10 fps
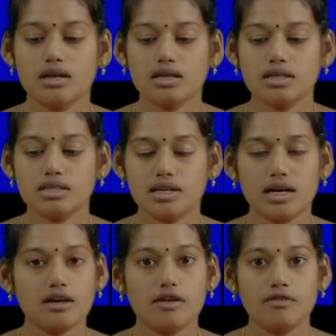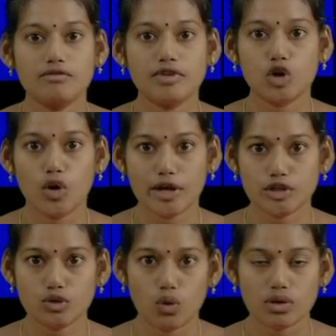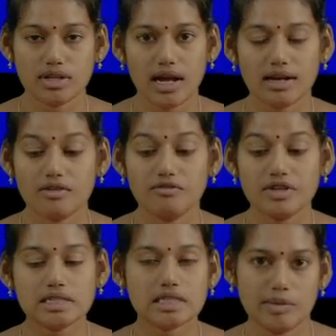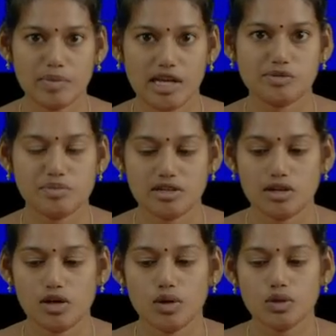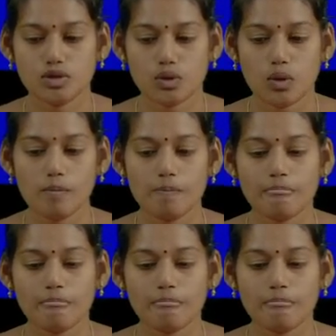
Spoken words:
Here we are going to note that with replacement. So